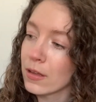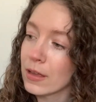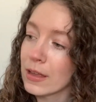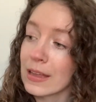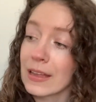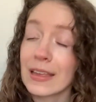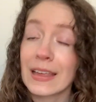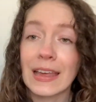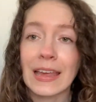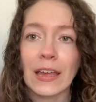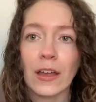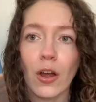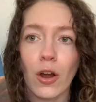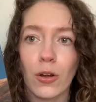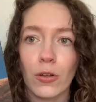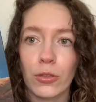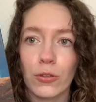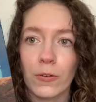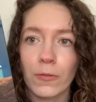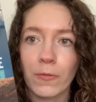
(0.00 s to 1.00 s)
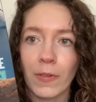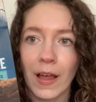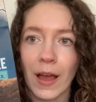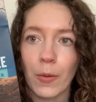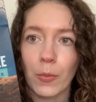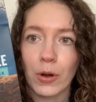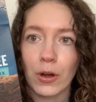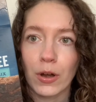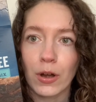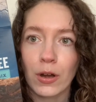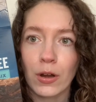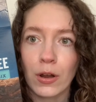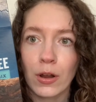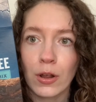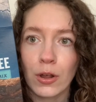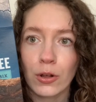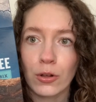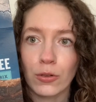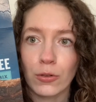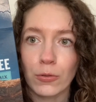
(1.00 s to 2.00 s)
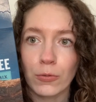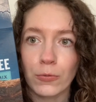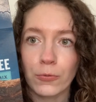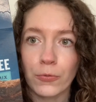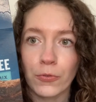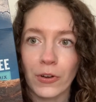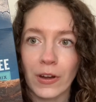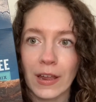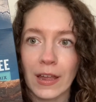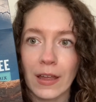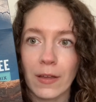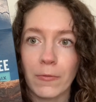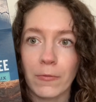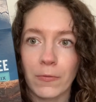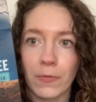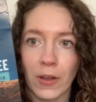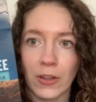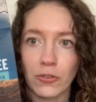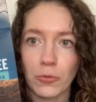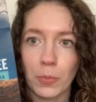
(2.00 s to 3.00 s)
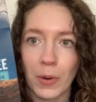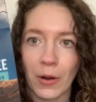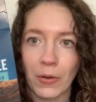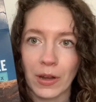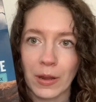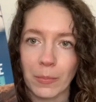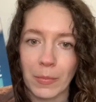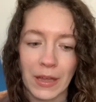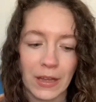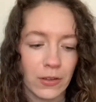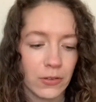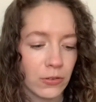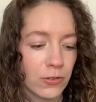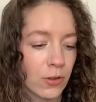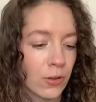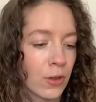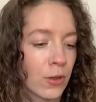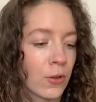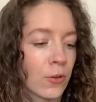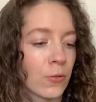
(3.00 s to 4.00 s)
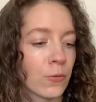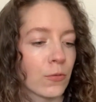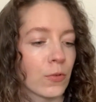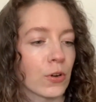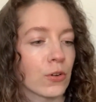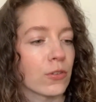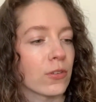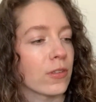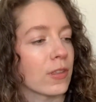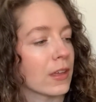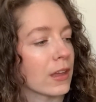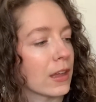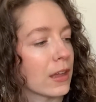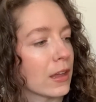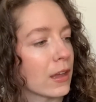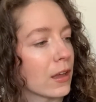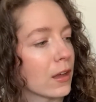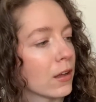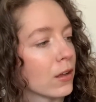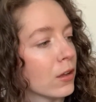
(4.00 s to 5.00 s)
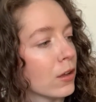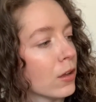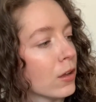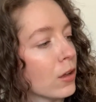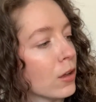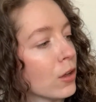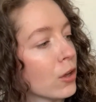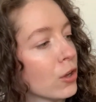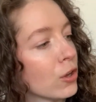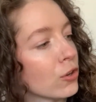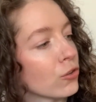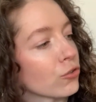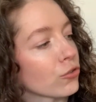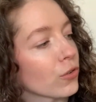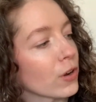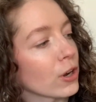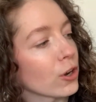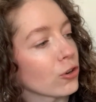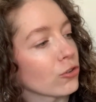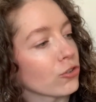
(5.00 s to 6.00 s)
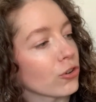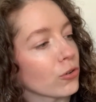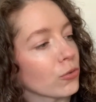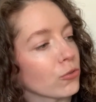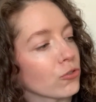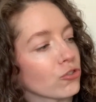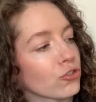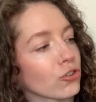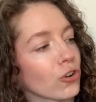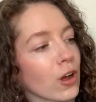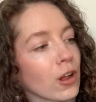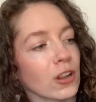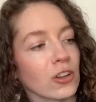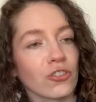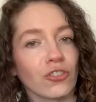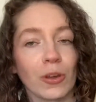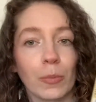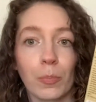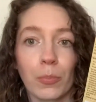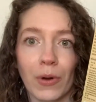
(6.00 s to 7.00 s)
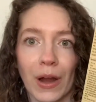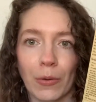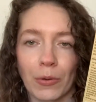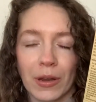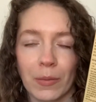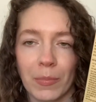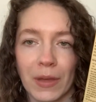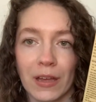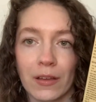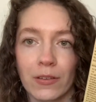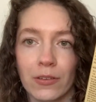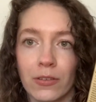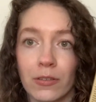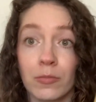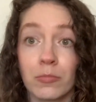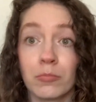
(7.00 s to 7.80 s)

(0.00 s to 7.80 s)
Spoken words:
King Arthur flour gluten-free fudge brownie mix versus the Trader Joe's chocolate chip brownie mix.